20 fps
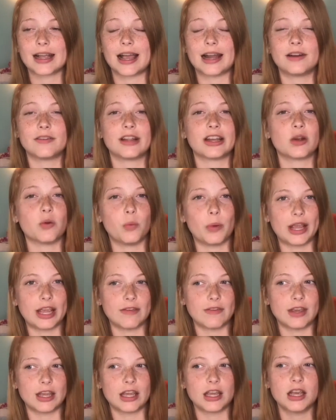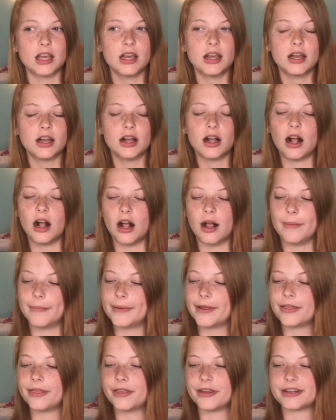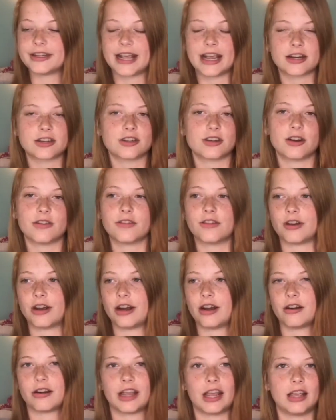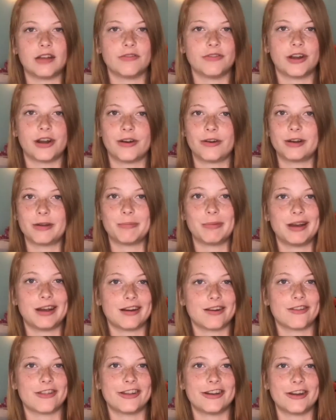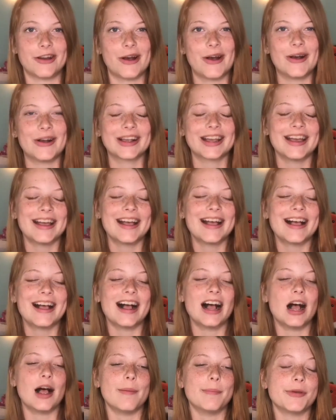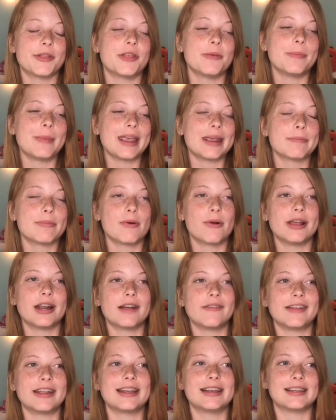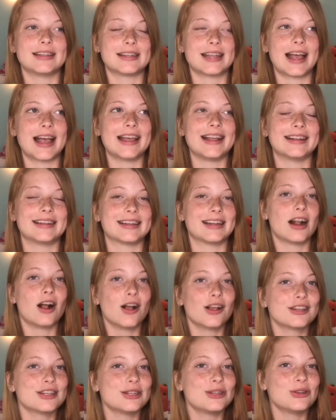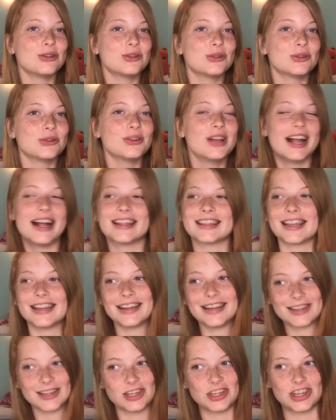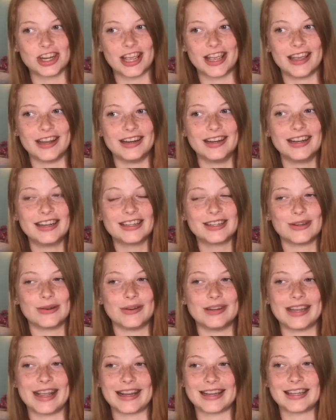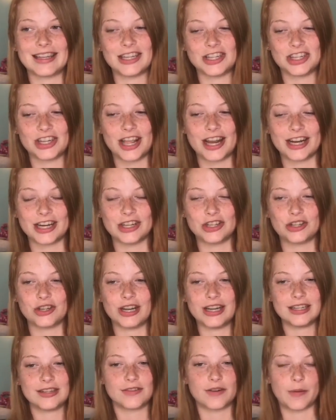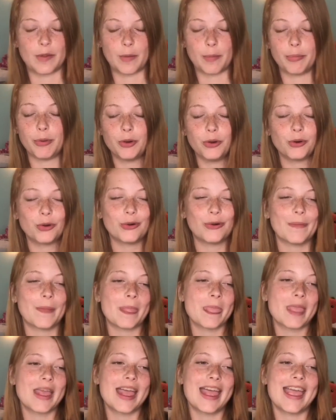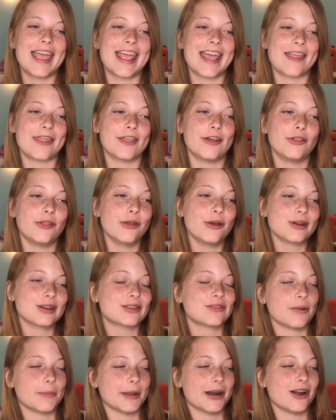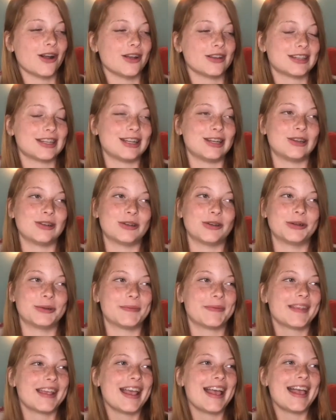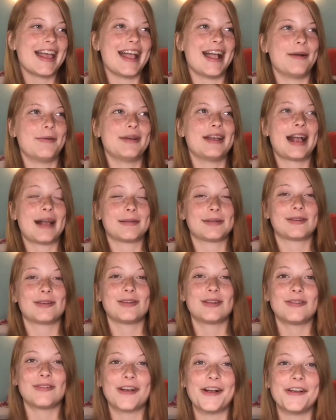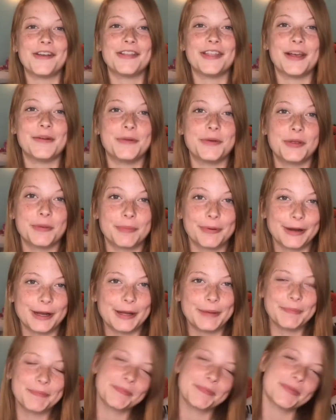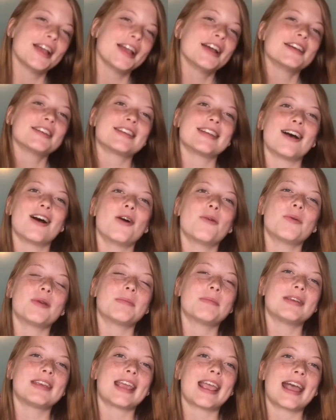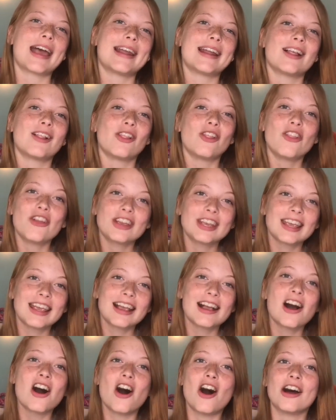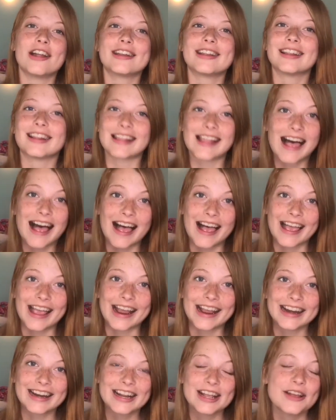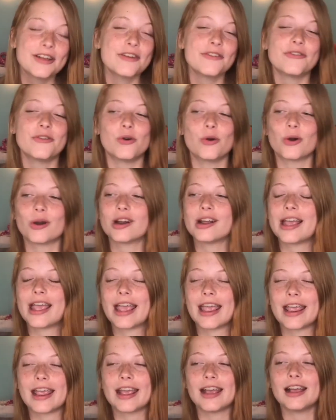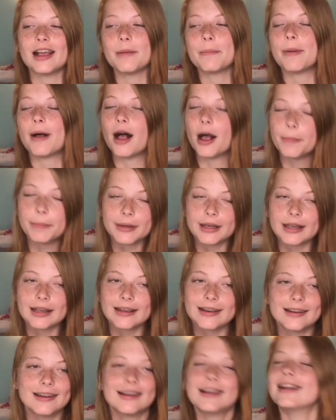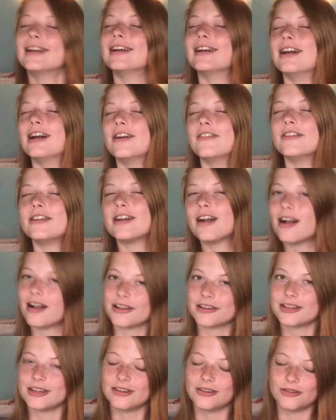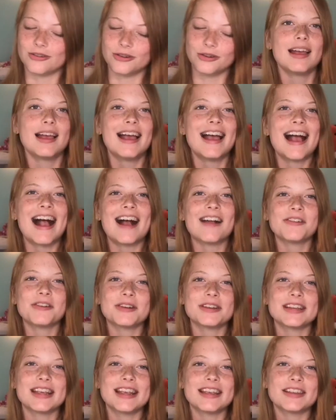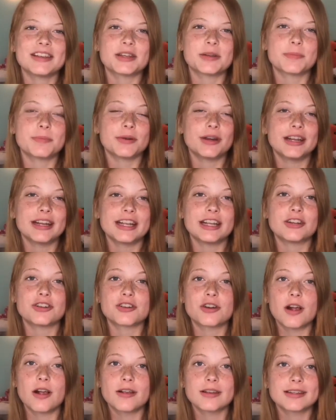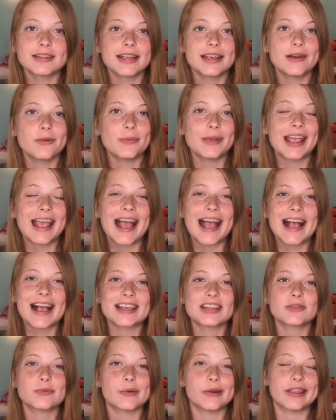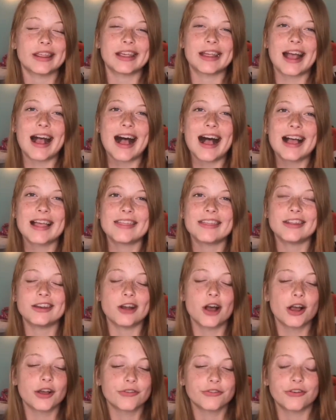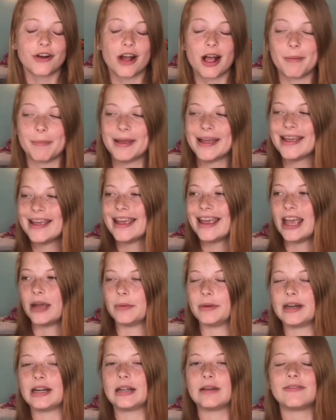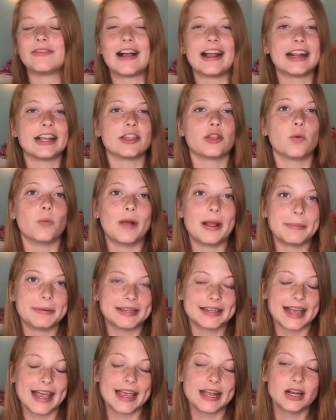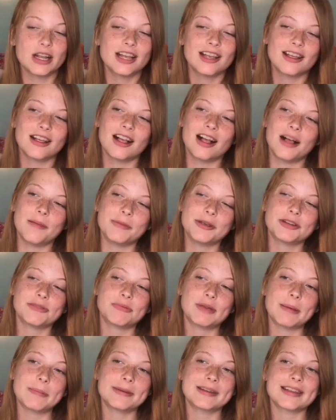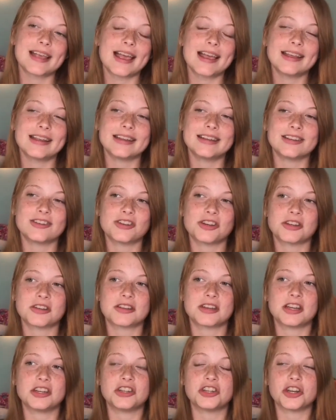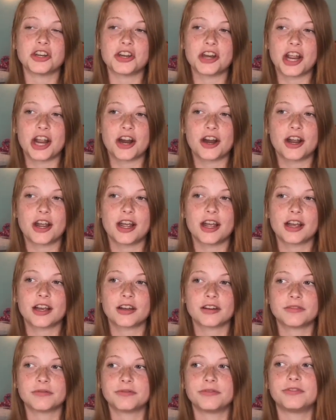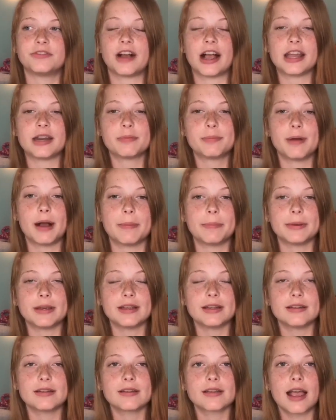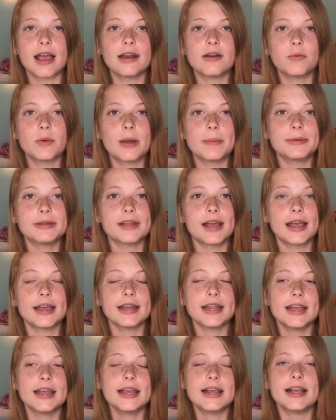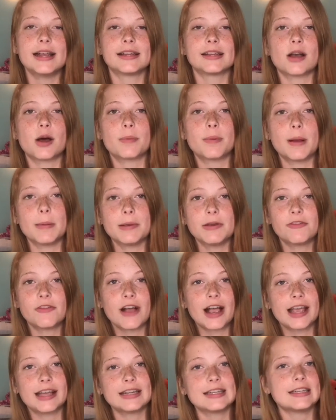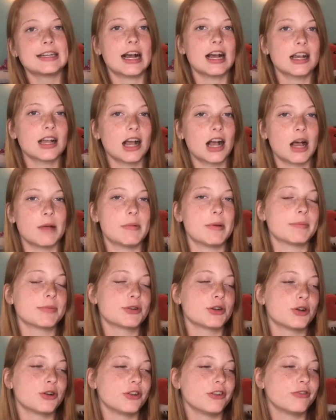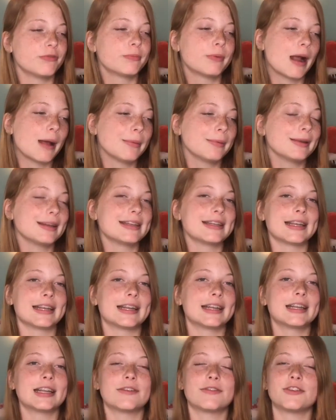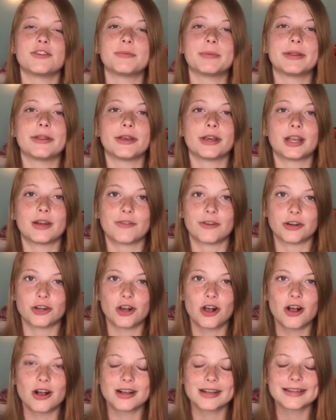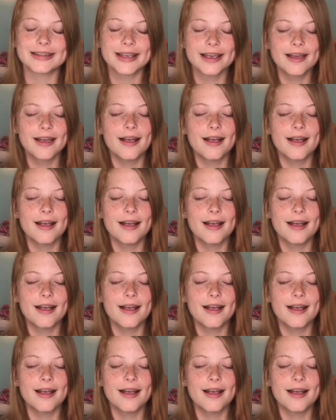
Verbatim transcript: kind of like wavy. Um, the texture of the hair can vary depending on the dog, um, but the main point of it is that it's an Aussiedoodle that doesn't shed. So it takes the shedding traits from the poodle and the looks from an Aussiedoodle, and we absolutely fell in love with the breed. So we began looking online for a puppy of an Aussiedoodle. After seeing this breed in Charleston, we asked where they got the dog from, and we ended up finding the website. Um, this website is just a generic find puppies kind of website. It's called puppy find dot com. I'm sure you've probably seen it if you've been looking for dogs.